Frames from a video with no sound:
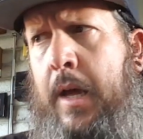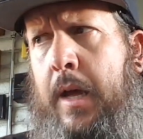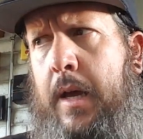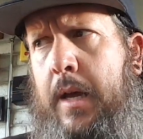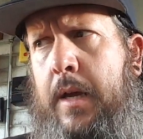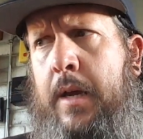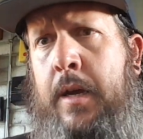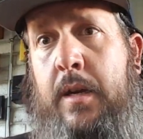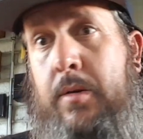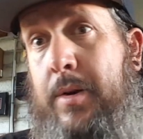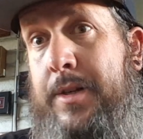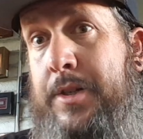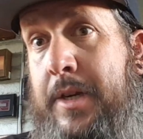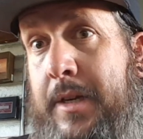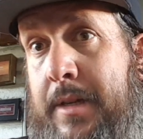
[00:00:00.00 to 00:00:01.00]
Uh, quick
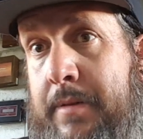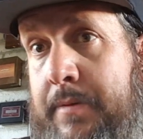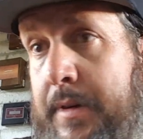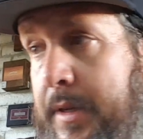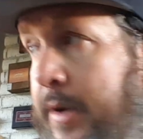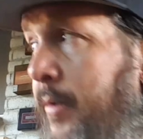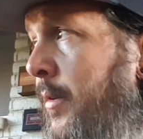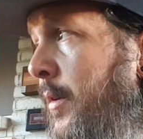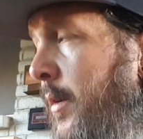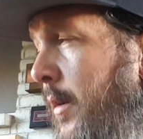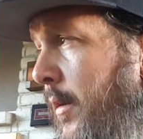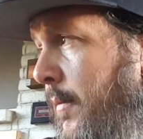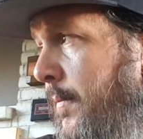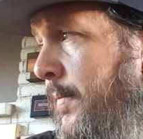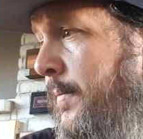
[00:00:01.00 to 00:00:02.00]
check-in video.
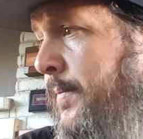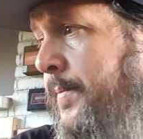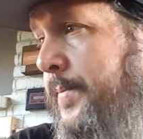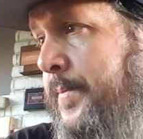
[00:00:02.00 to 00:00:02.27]
Um,